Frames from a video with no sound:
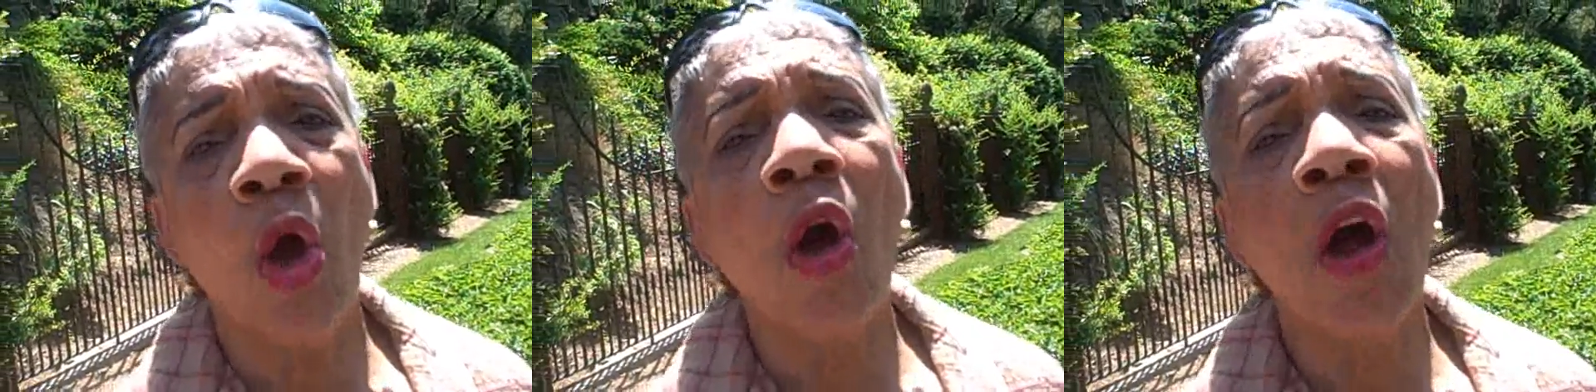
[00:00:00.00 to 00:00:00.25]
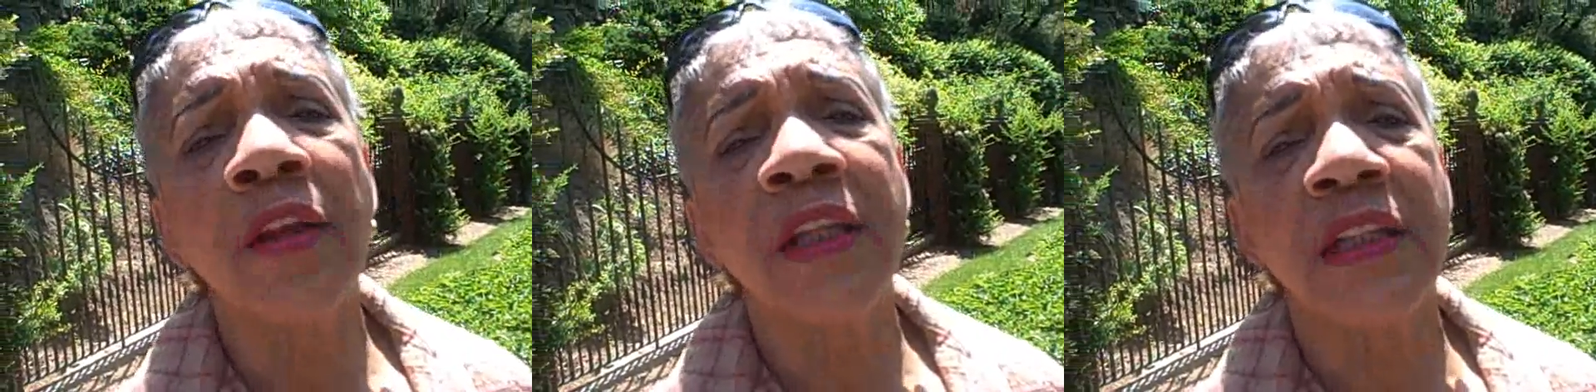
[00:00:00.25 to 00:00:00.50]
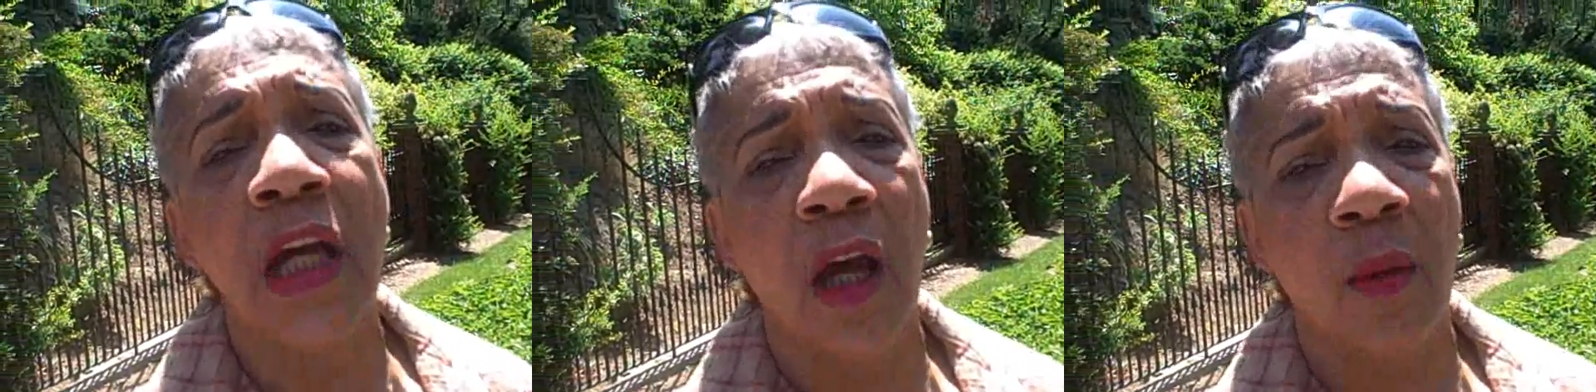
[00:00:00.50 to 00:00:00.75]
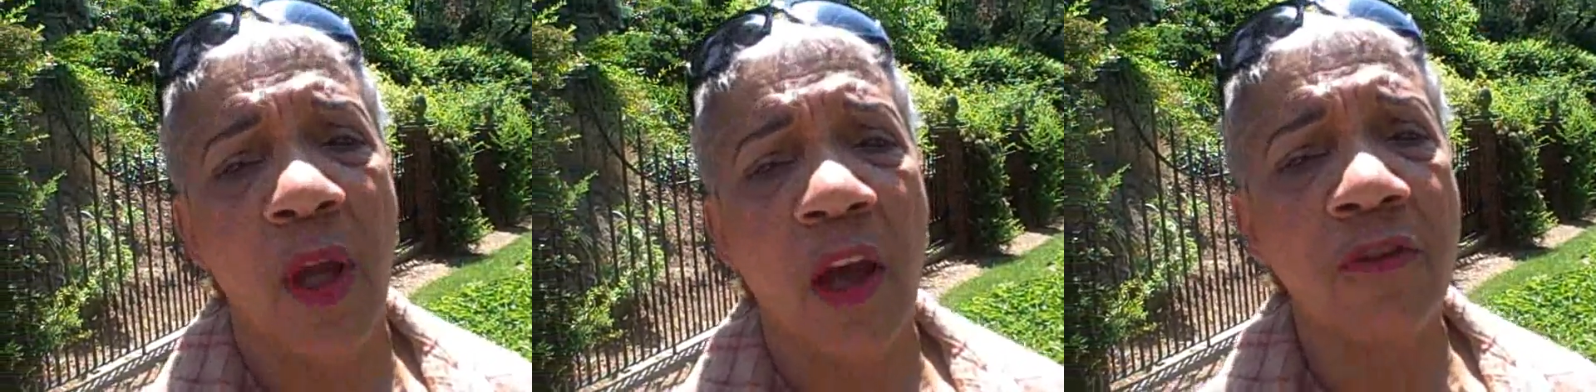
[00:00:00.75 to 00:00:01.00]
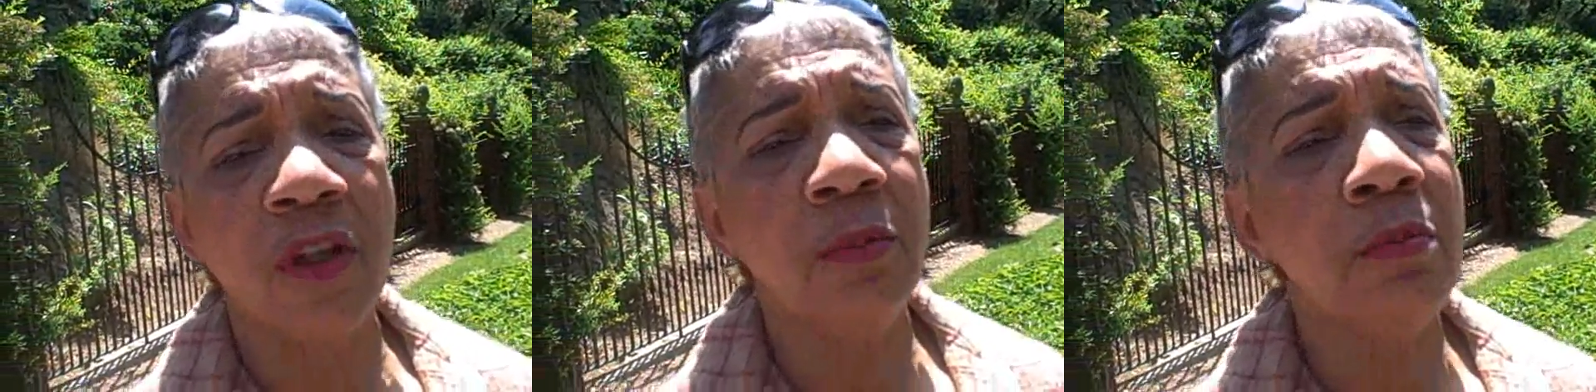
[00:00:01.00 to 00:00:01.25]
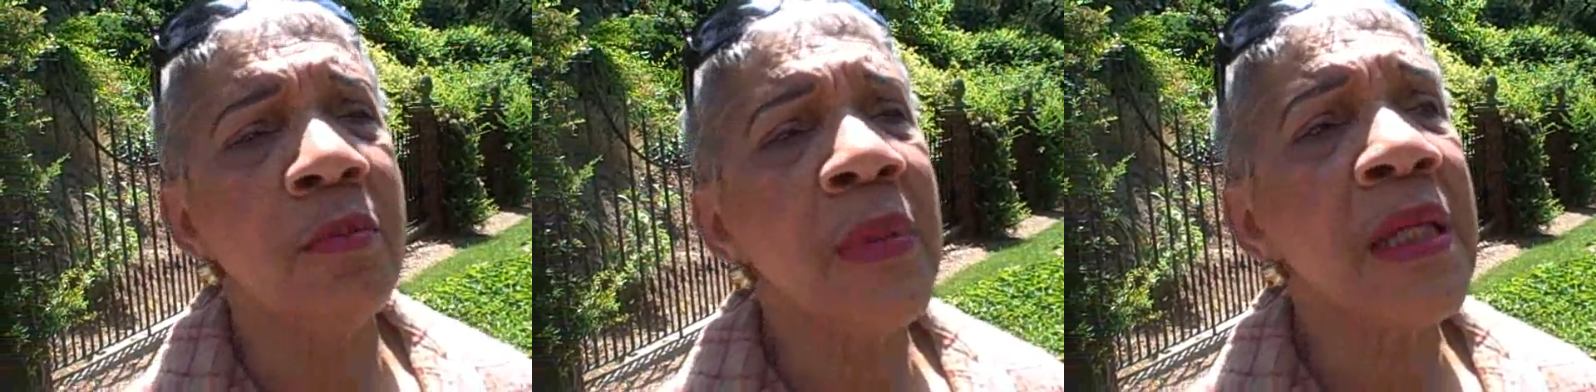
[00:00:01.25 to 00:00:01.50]
all the time, every
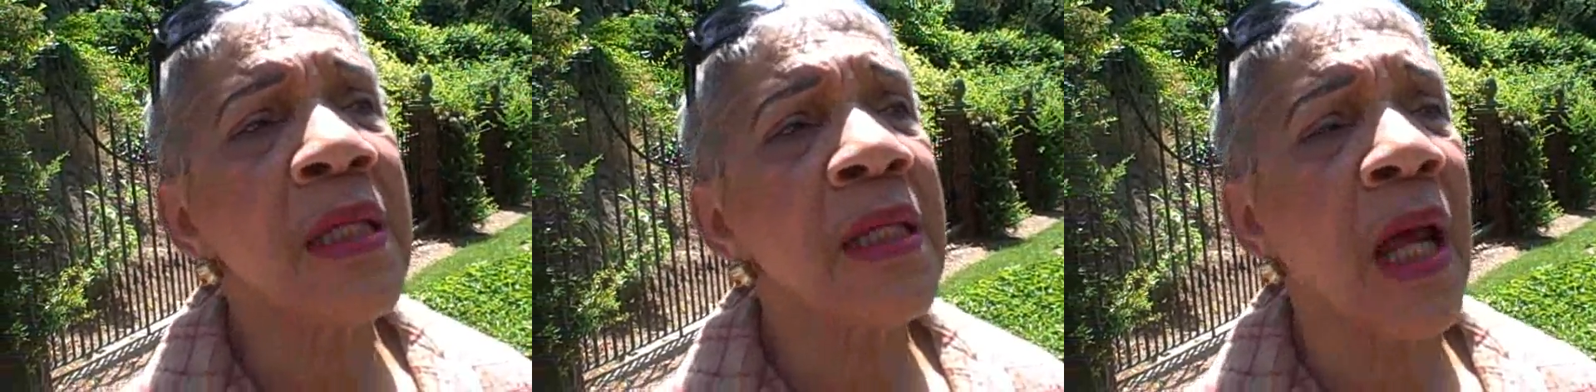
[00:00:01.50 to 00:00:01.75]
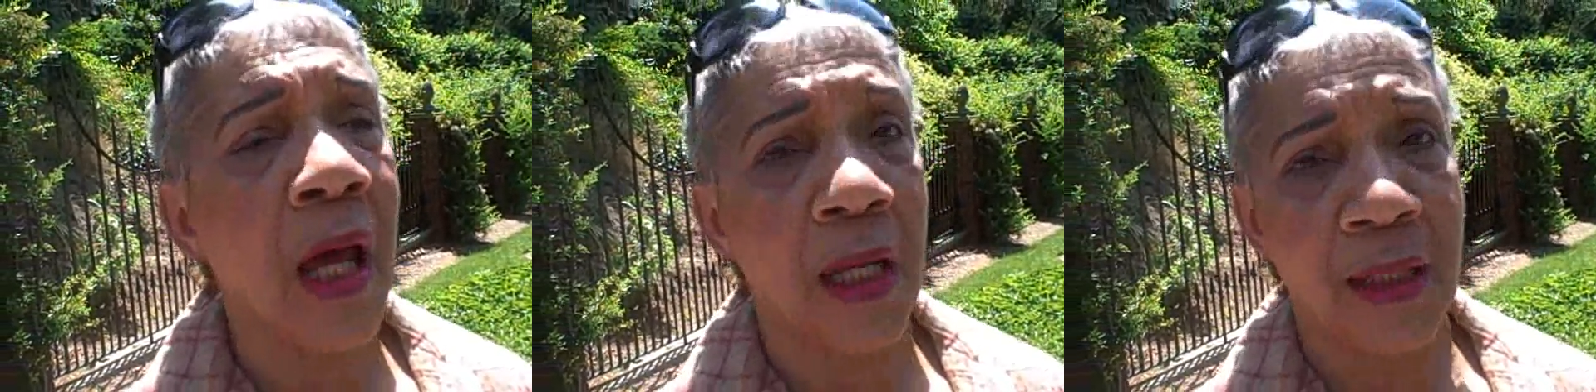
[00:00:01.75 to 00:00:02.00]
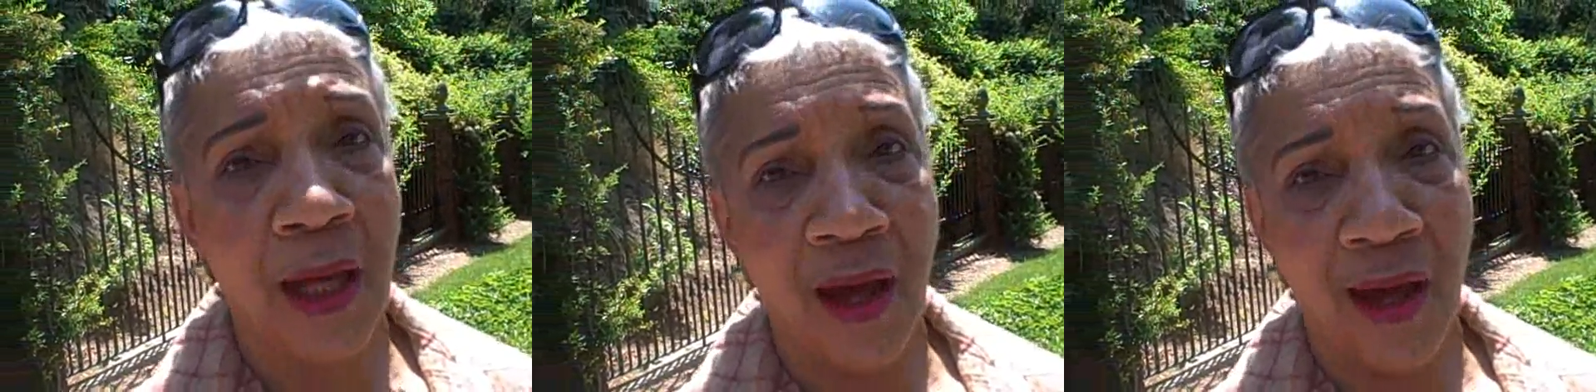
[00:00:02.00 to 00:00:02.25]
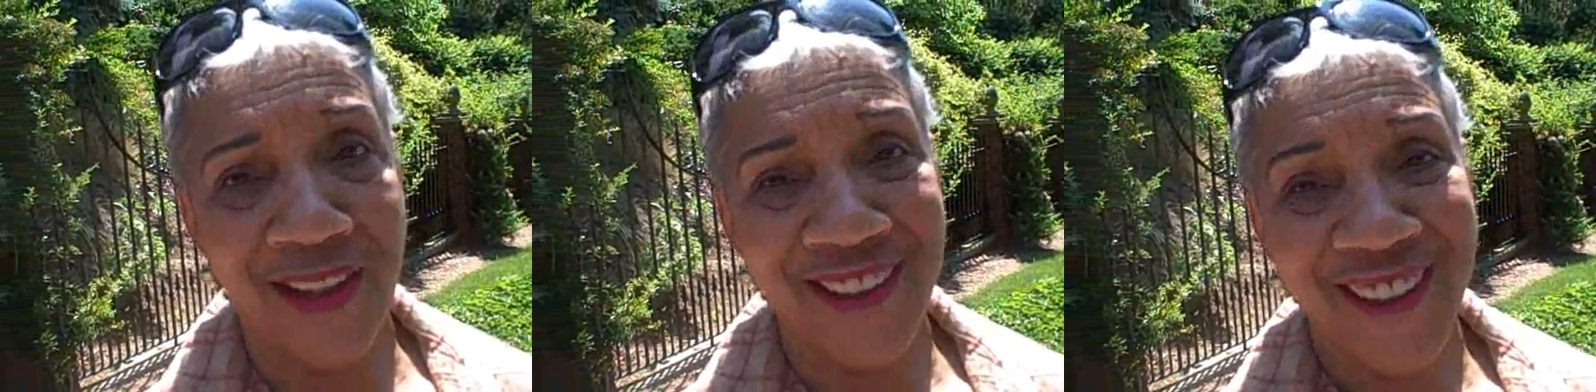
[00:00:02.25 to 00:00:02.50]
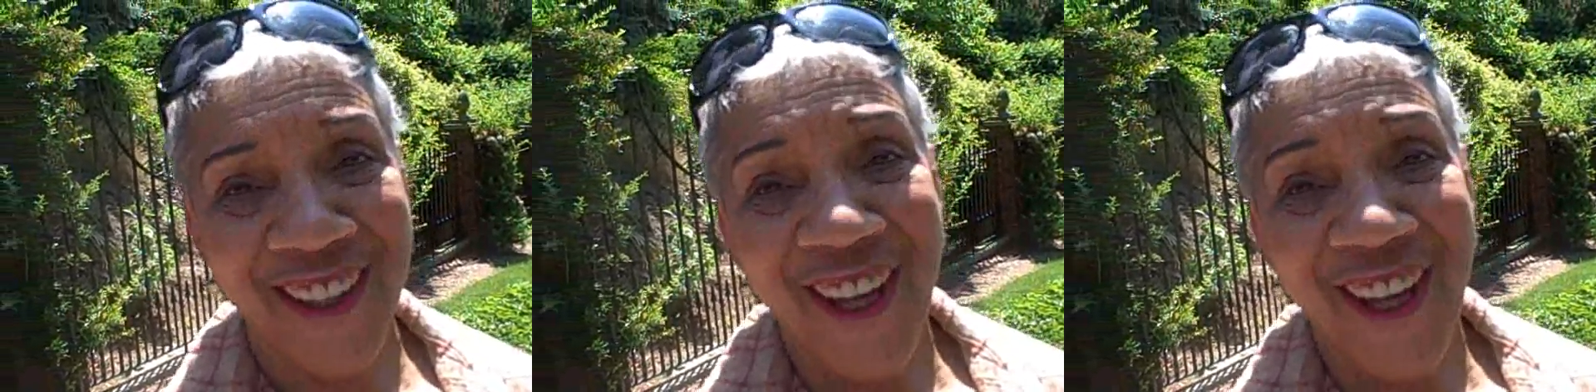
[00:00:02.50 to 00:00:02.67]
minute I got.